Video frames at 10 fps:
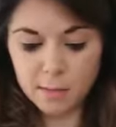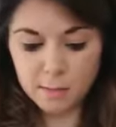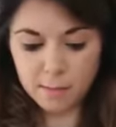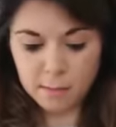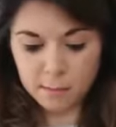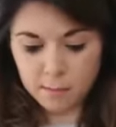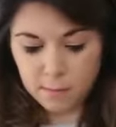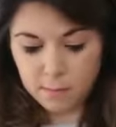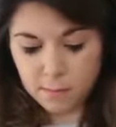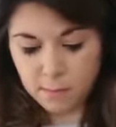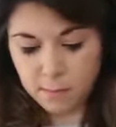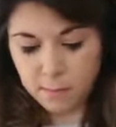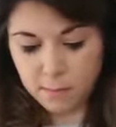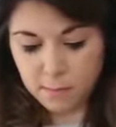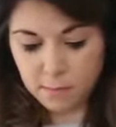
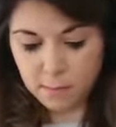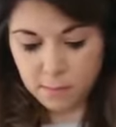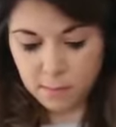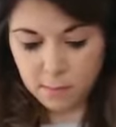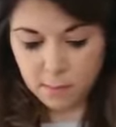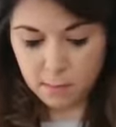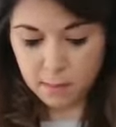Nobody speaks.